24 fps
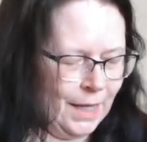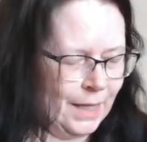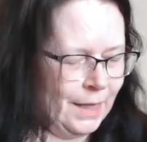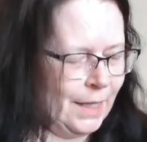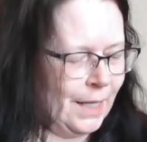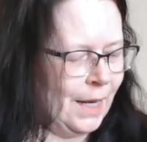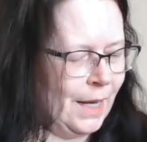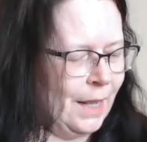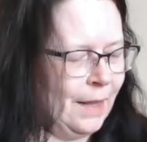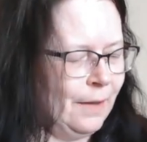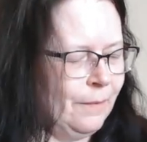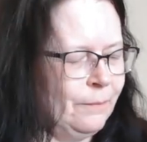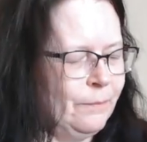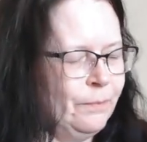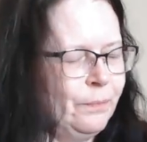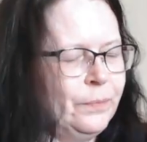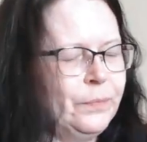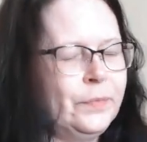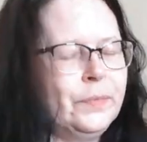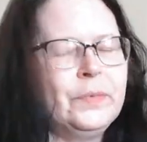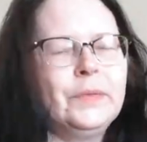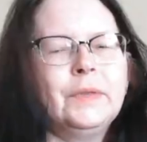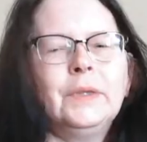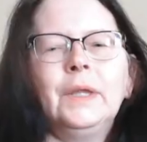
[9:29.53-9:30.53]
And then I,
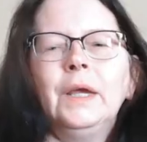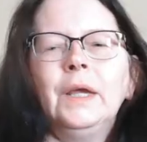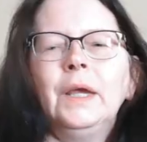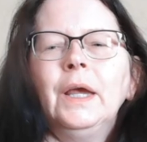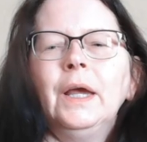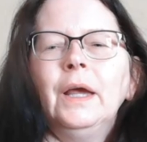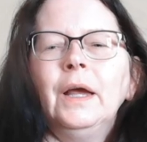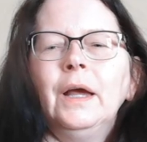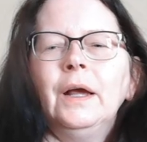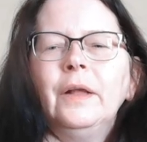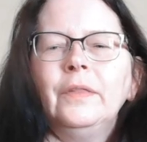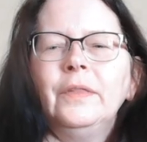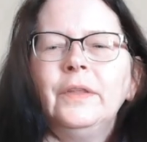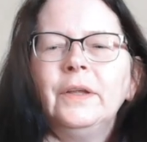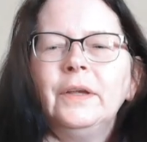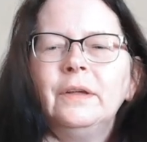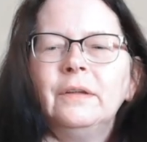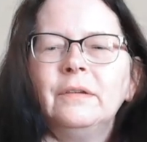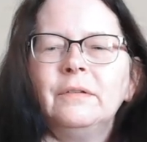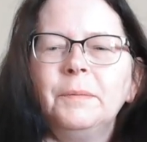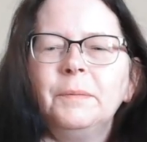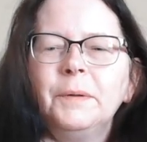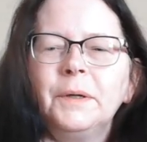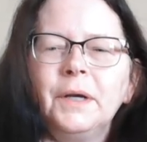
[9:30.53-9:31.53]

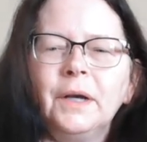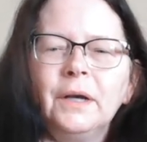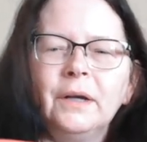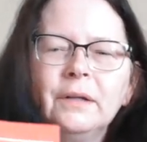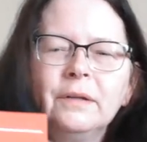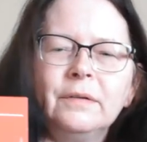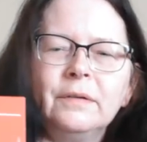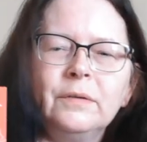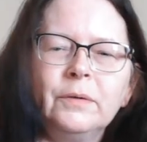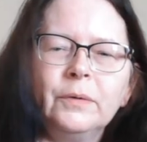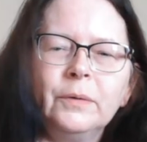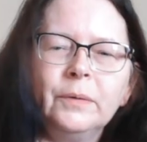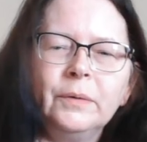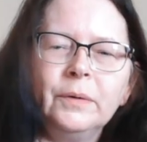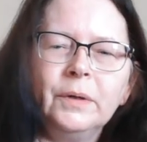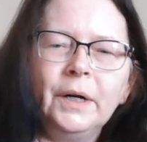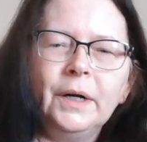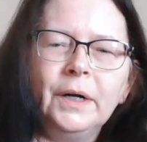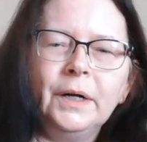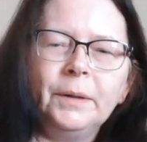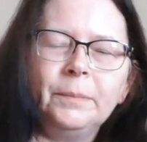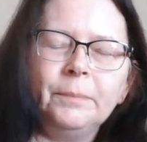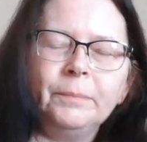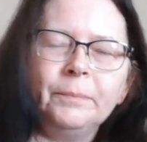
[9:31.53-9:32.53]
these because
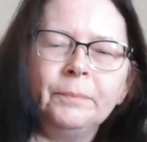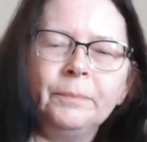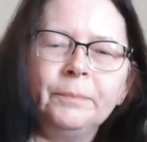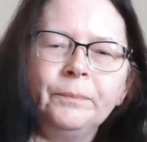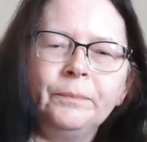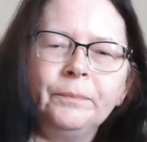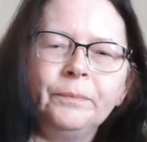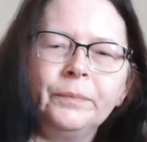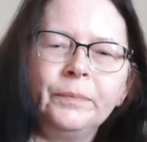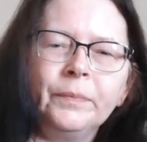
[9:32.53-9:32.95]
um,